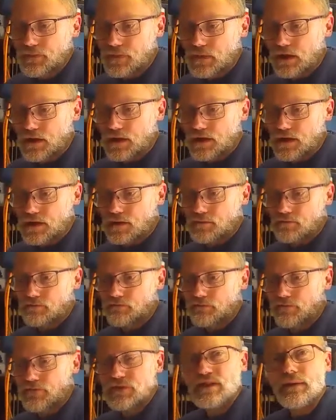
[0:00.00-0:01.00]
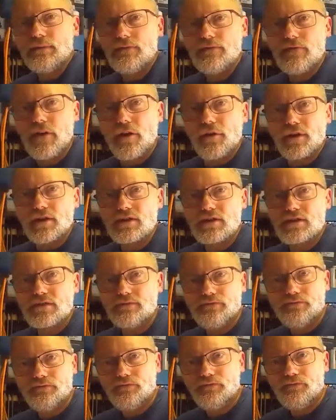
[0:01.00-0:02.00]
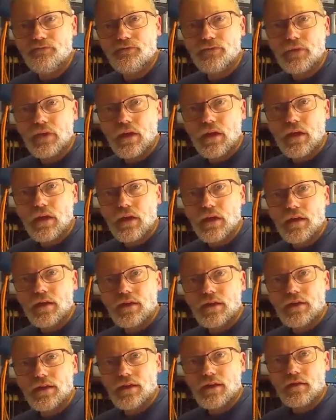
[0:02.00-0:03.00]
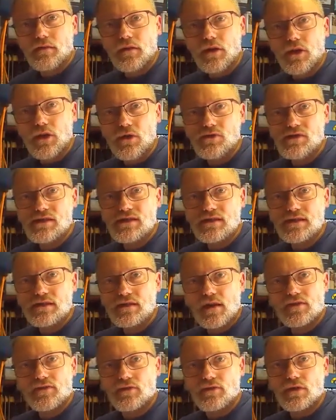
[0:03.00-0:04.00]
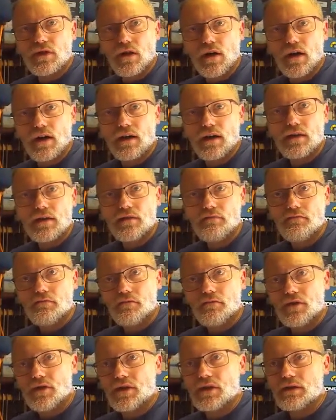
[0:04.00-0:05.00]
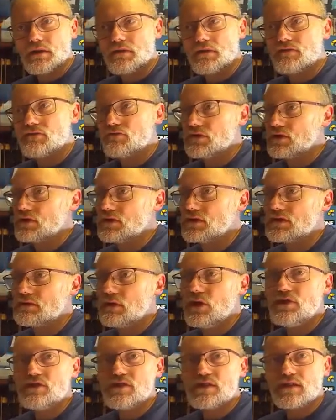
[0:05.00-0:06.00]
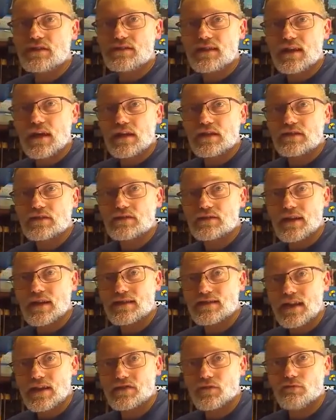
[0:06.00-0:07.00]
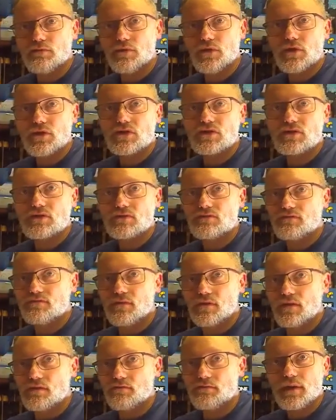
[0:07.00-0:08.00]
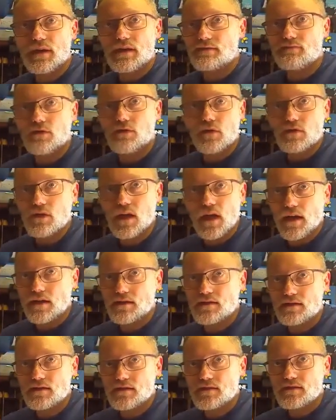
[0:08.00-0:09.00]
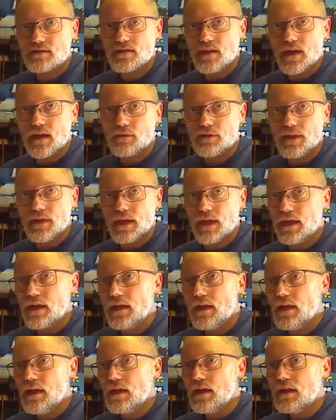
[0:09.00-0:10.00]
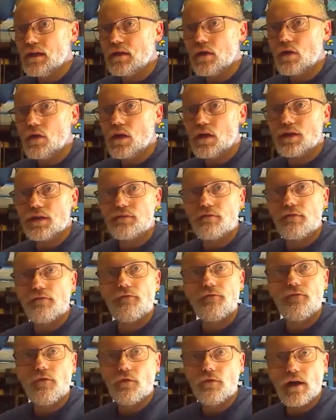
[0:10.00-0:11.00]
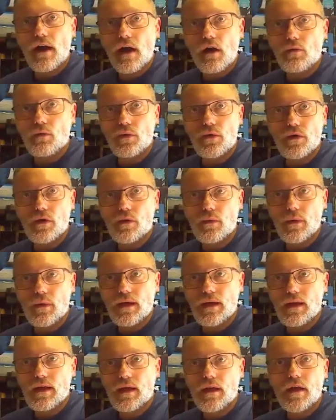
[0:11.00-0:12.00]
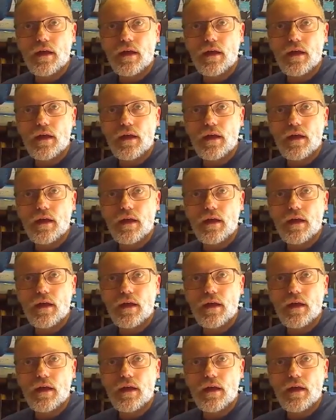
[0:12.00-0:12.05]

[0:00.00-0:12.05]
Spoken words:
Tim Ferriss. Hugely successful guy. He's written some hugely successful books, one of the biggest podcasts out there. The whole idea of 4-hour work week.